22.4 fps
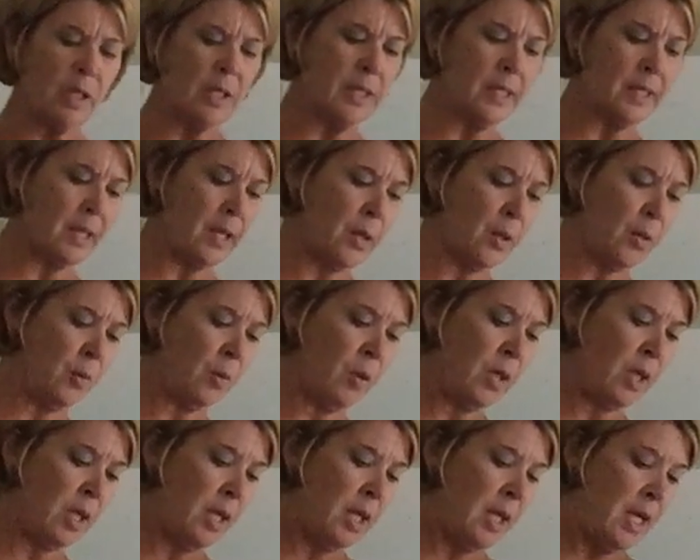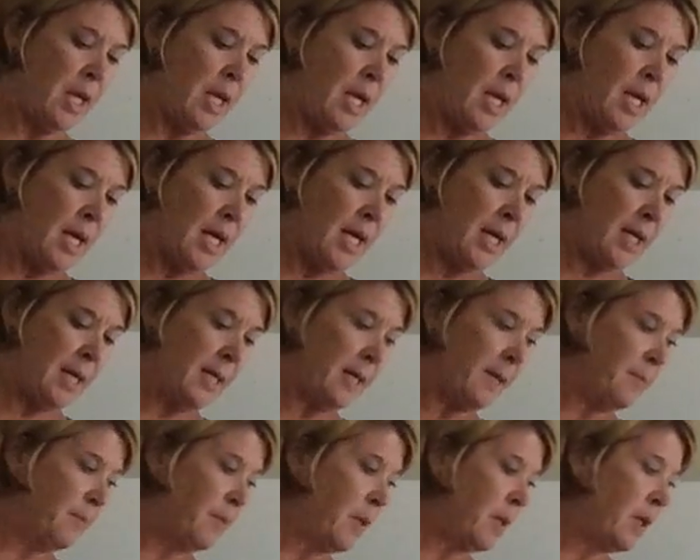So
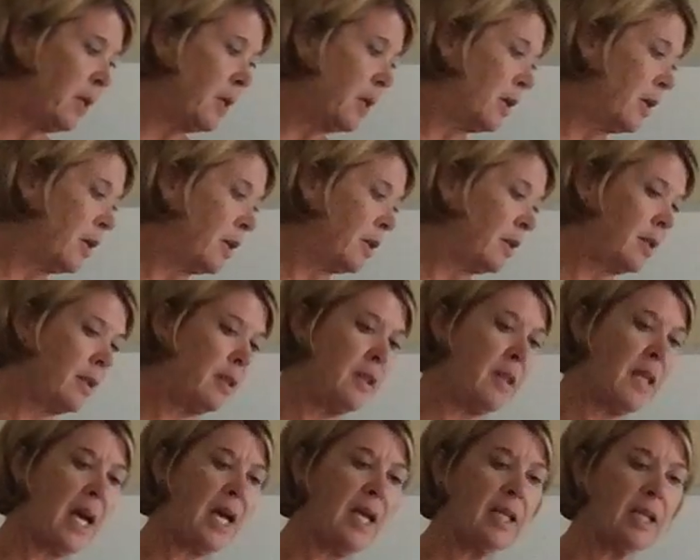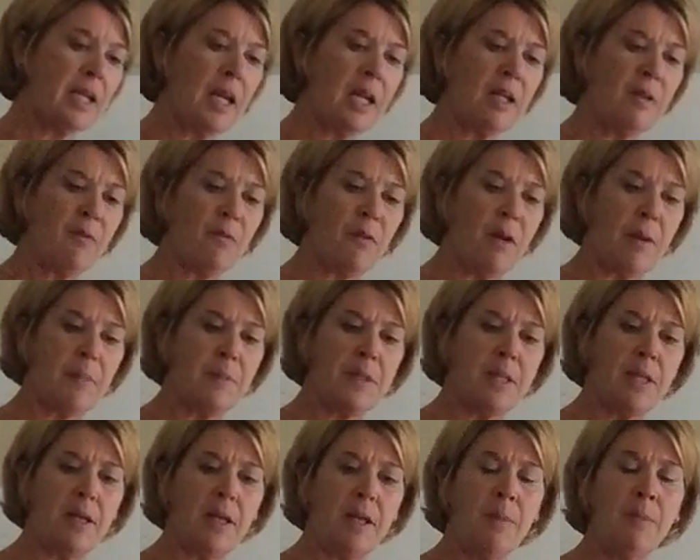that kind of
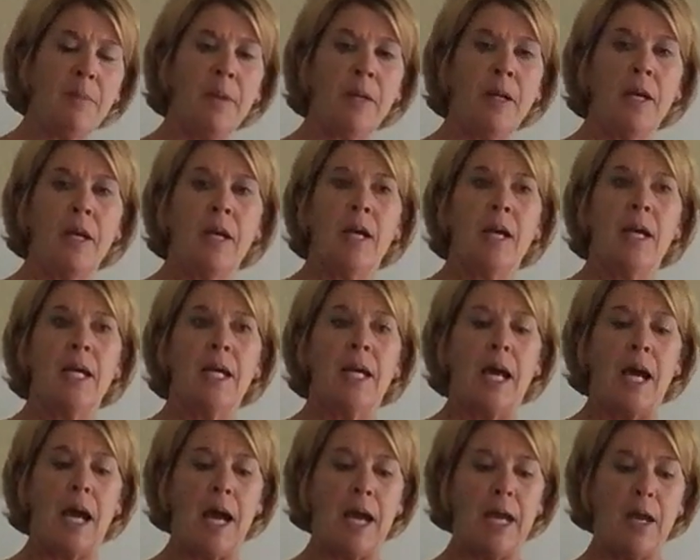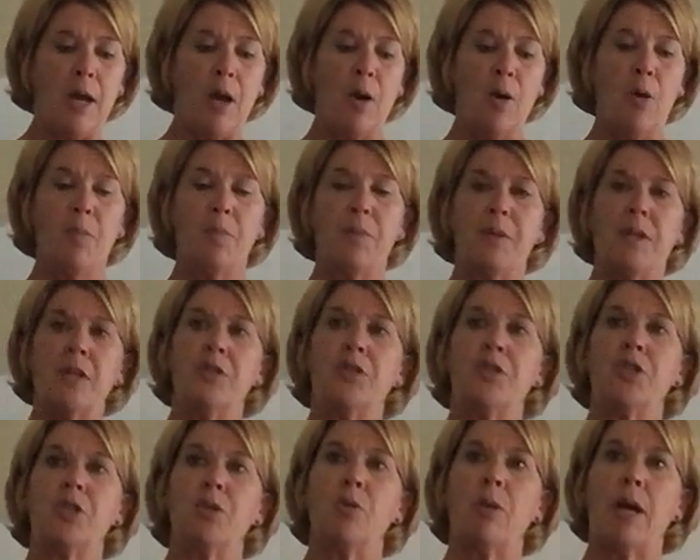wraps it up. I hope
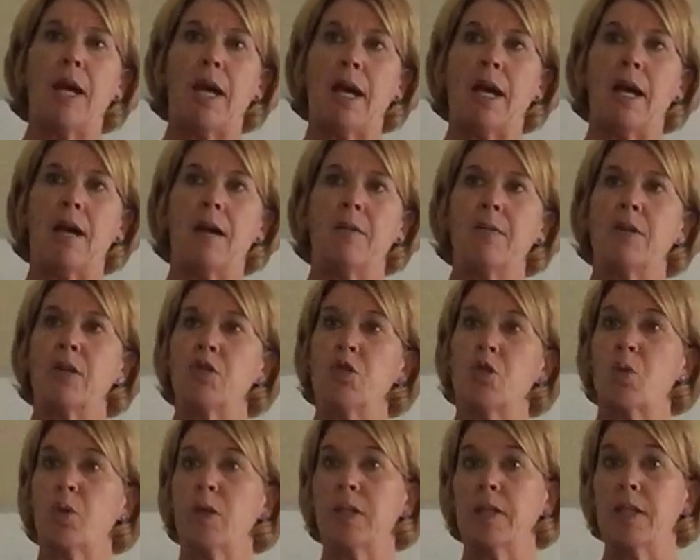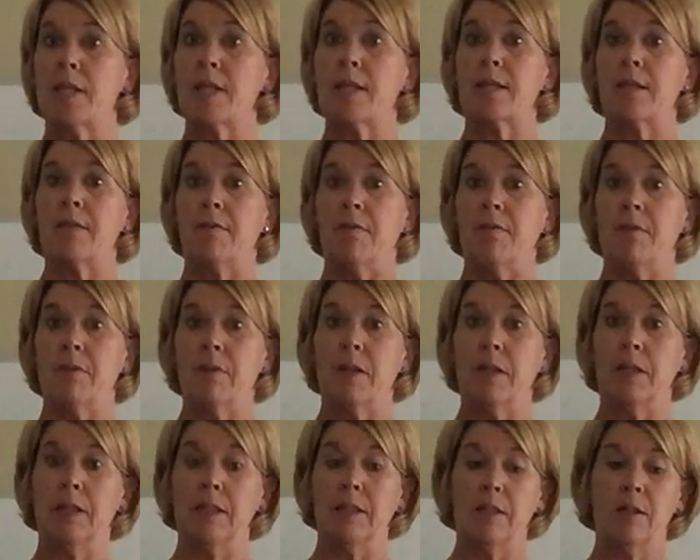that you have enjoyed this
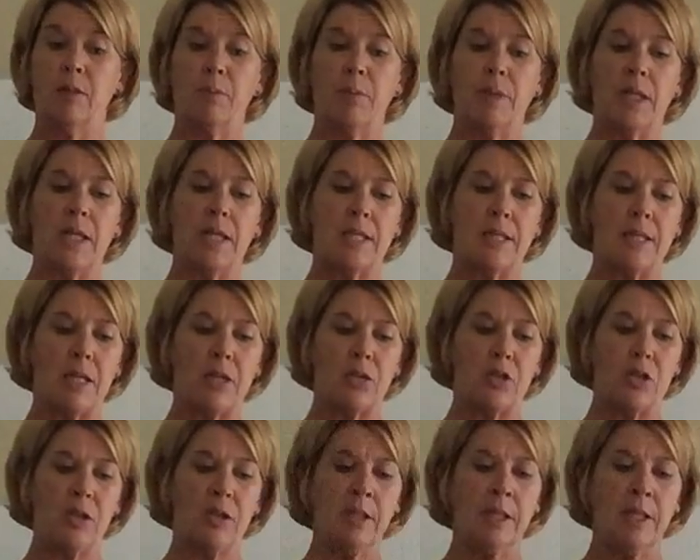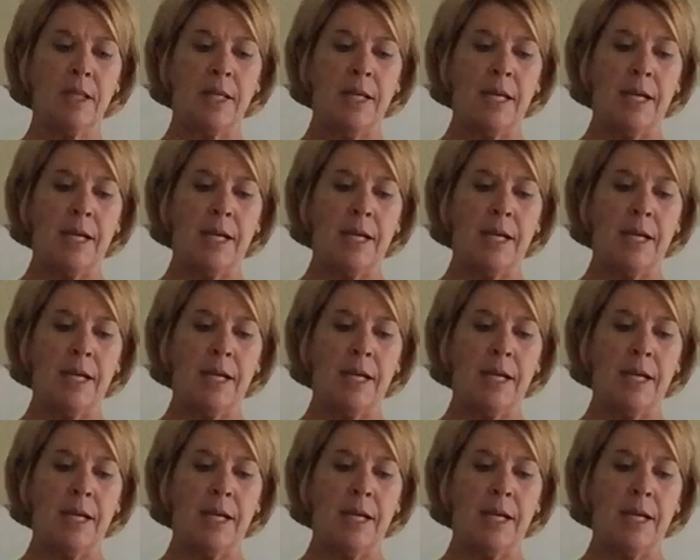little mini session.